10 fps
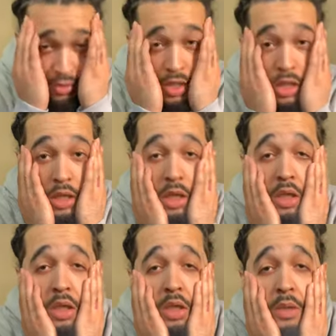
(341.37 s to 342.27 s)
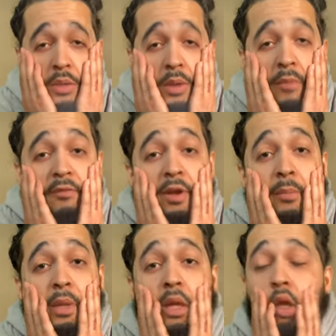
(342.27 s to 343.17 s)
bruh. I'm
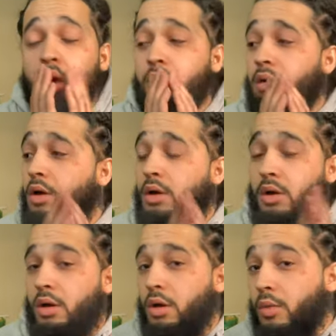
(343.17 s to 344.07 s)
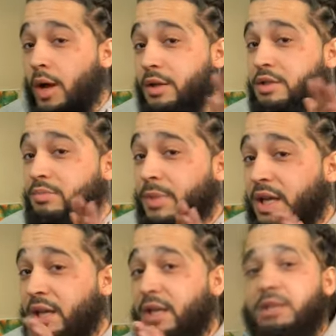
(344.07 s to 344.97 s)
finna be around these
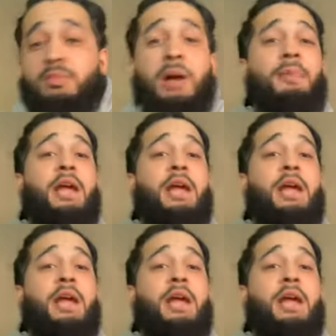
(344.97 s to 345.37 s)
big niggas. But I'm